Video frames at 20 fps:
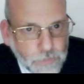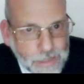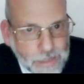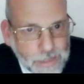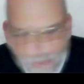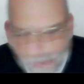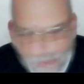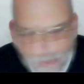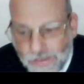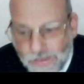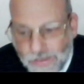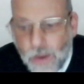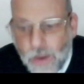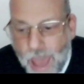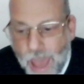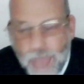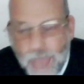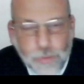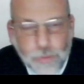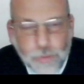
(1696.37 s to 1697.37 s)
If they're a
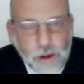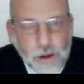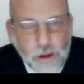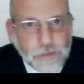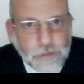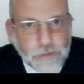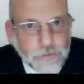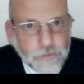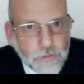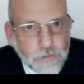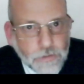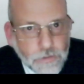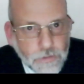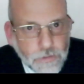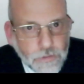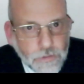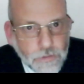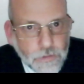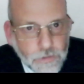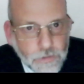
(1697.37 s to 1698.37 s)
hybrid,
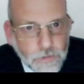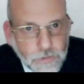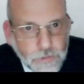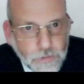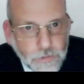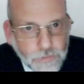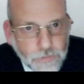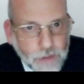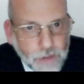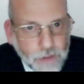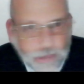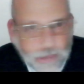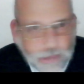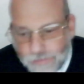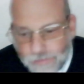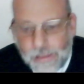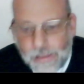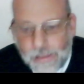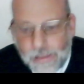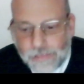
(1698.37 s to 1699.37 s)
right,
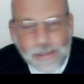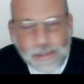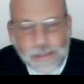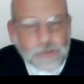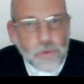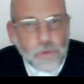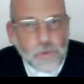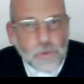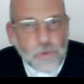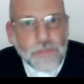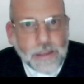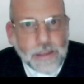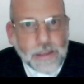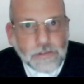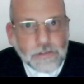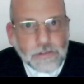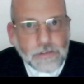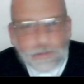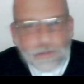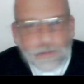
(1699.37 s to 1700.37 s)
they do
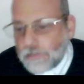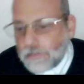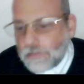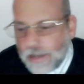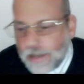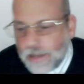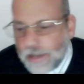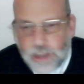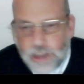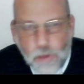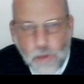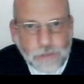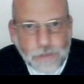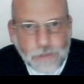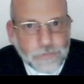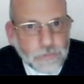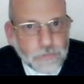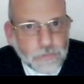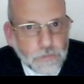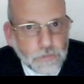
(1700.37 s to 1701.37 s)
things like
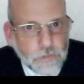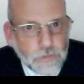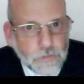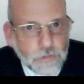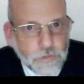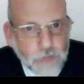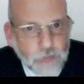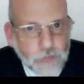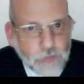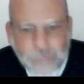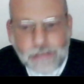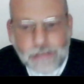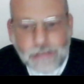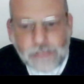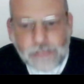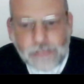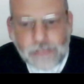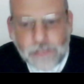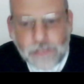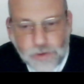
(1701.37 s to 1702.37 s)
humans, right?
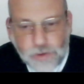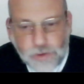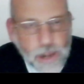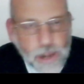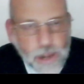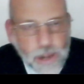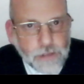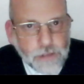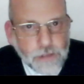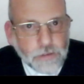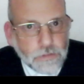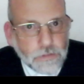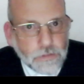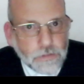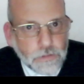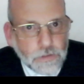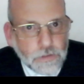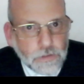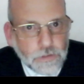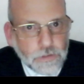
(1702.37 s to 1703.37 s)
They eat, they drink,
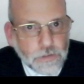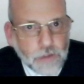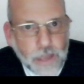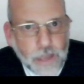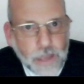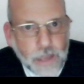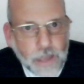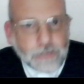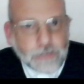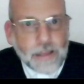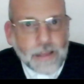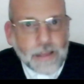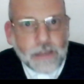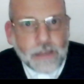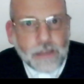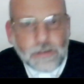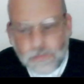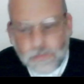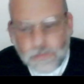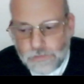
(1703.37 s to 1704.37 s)
right?
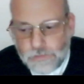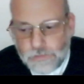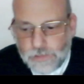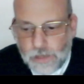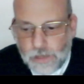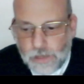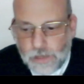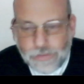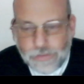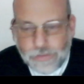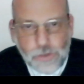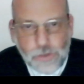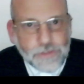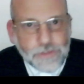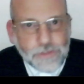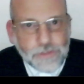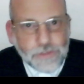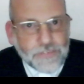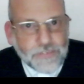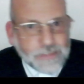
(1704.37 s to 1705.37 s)
They
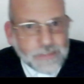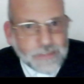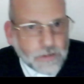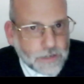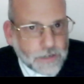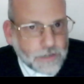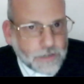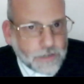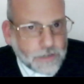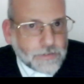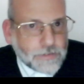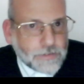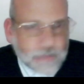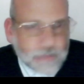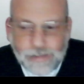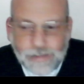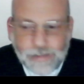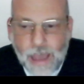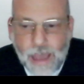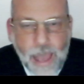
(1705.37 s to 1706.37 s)
use the facilities,
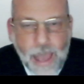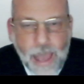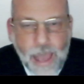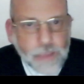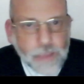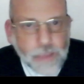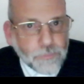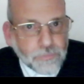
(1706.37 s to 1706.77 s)
they die,